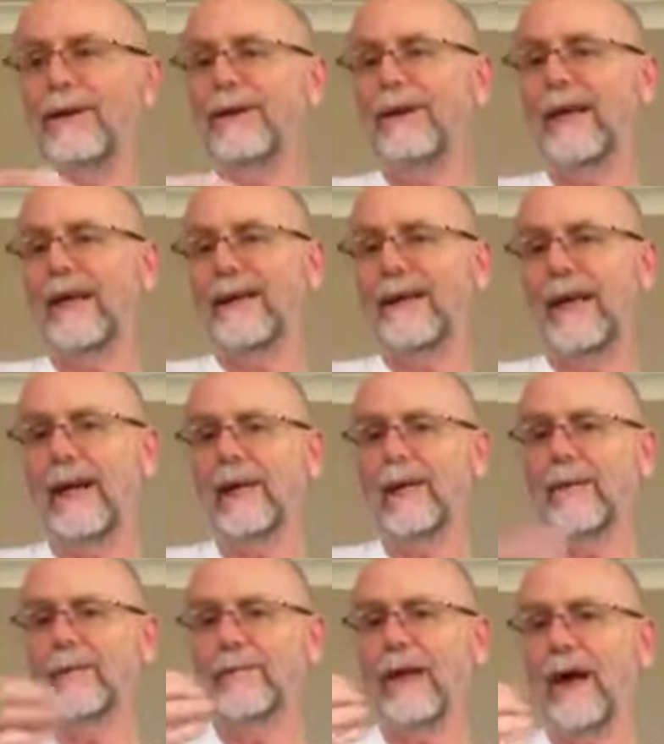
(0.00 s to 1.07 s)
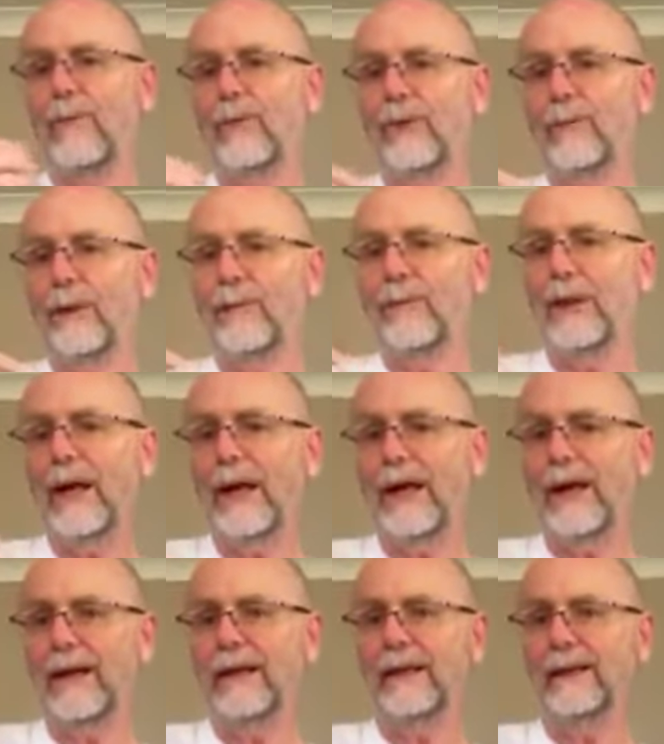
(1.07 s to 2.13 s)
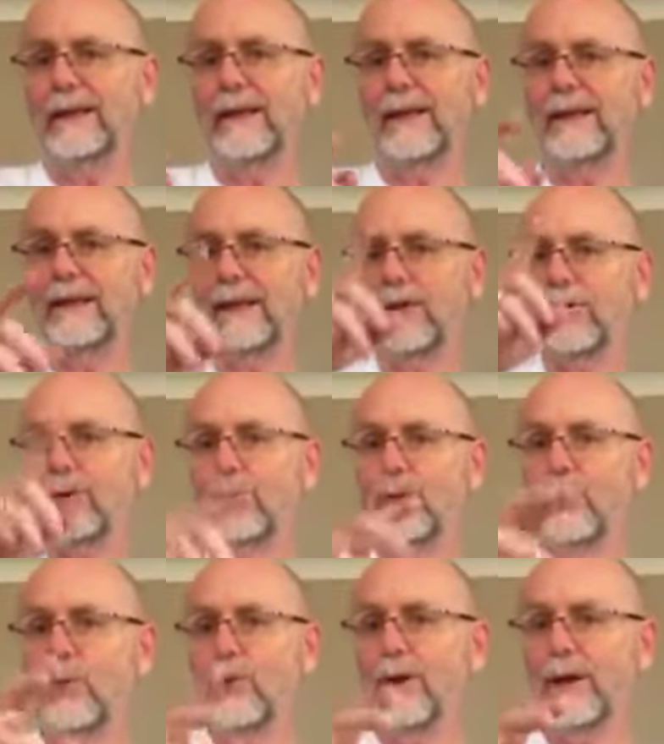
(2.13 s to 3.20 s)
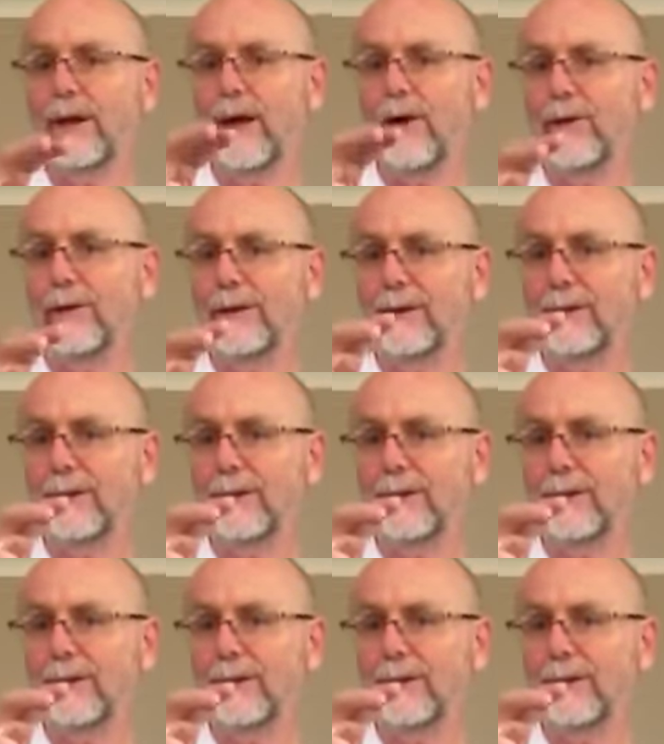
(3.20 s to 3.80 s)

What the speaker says: So that's how that would be played in a sense. So 2 quarter note,